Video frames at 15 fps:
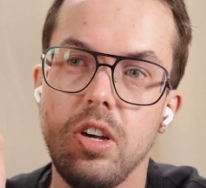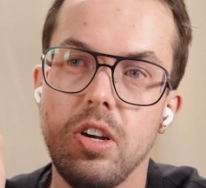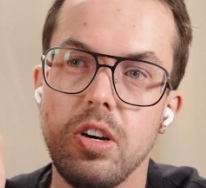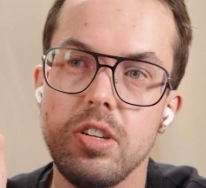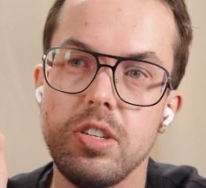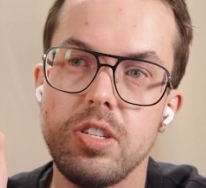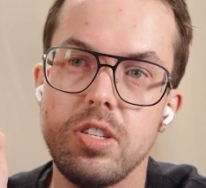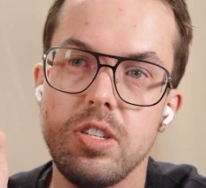
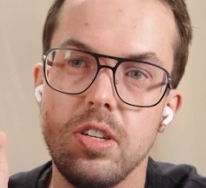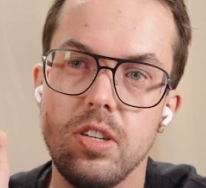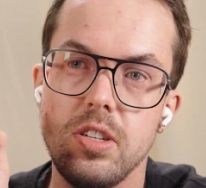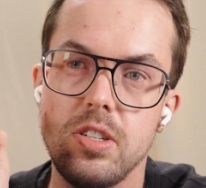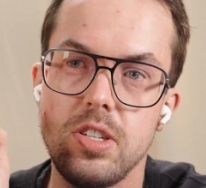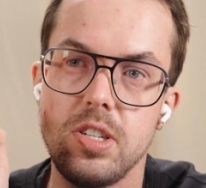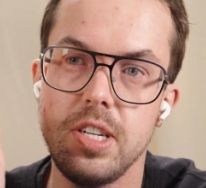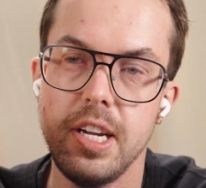constant
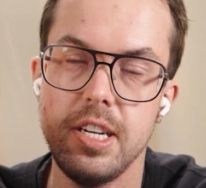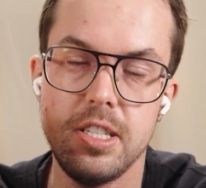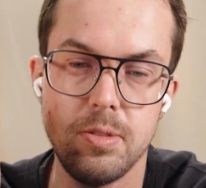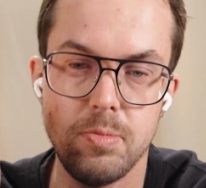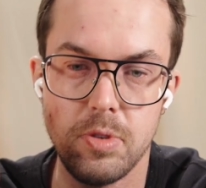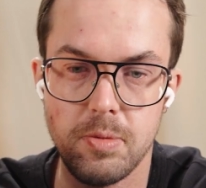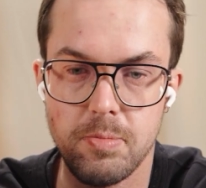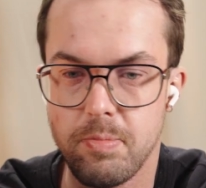
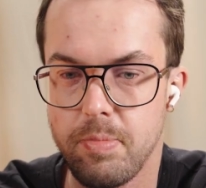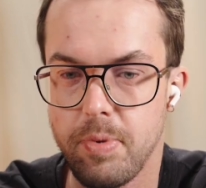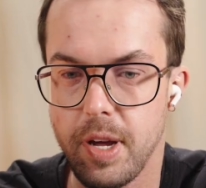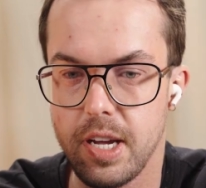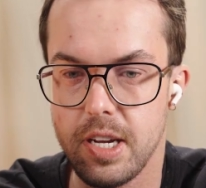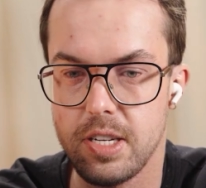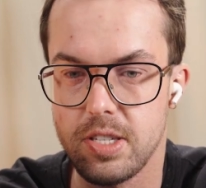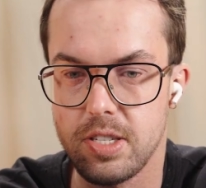sentiment
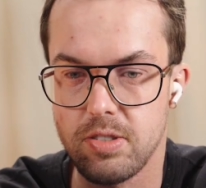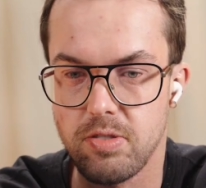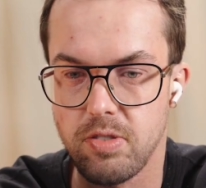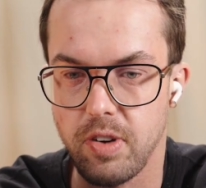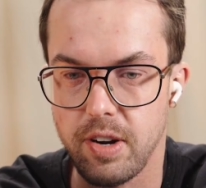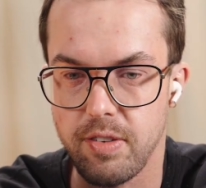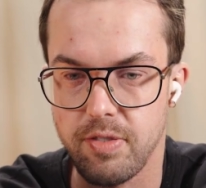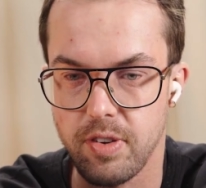based
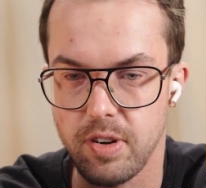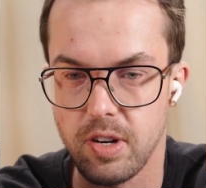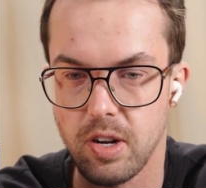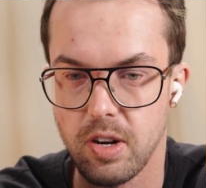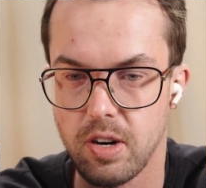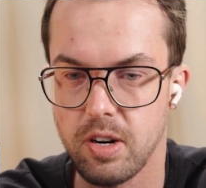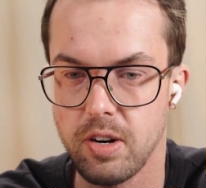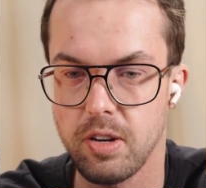driven
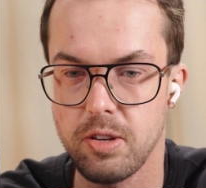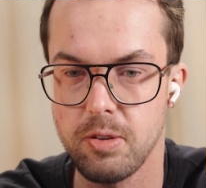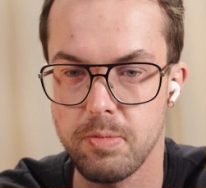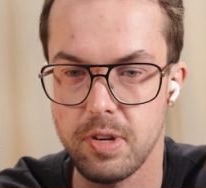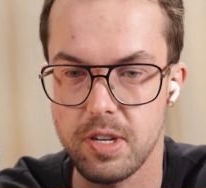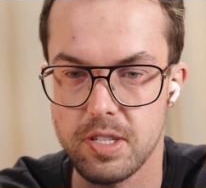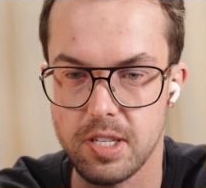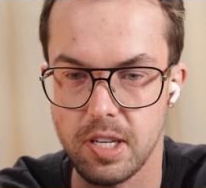
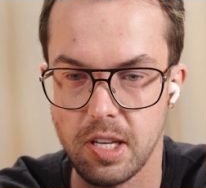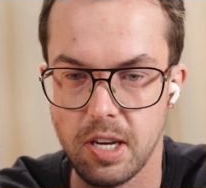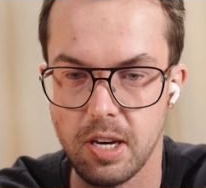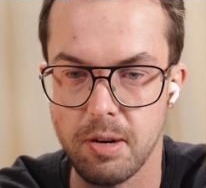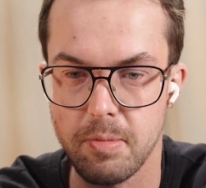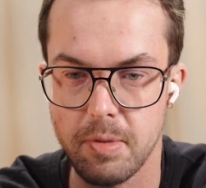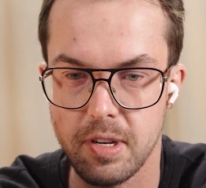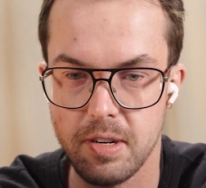arguments that
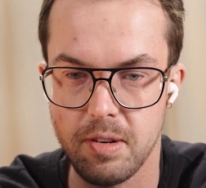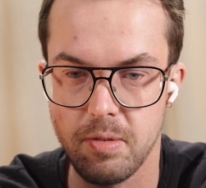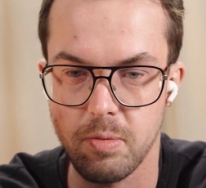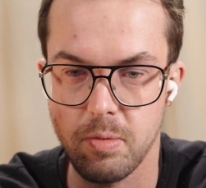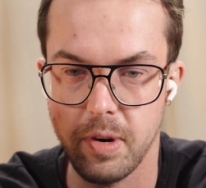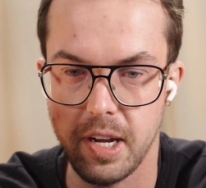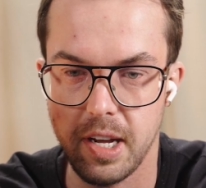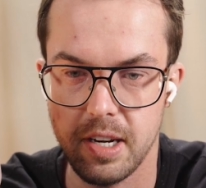come in
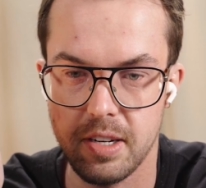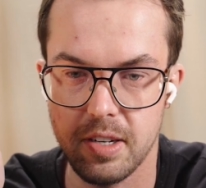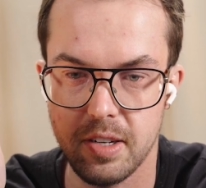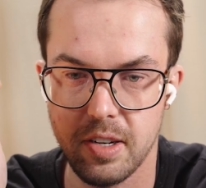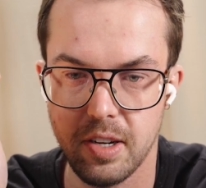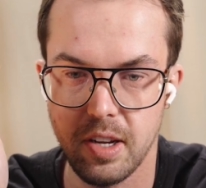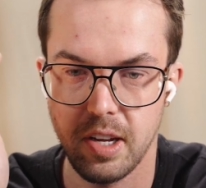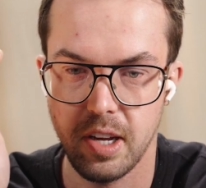when
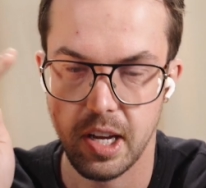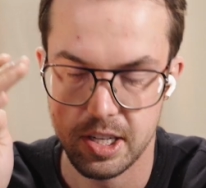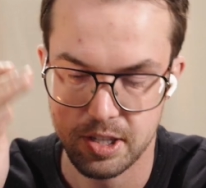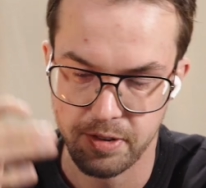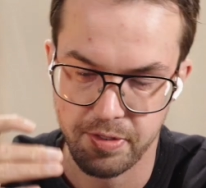As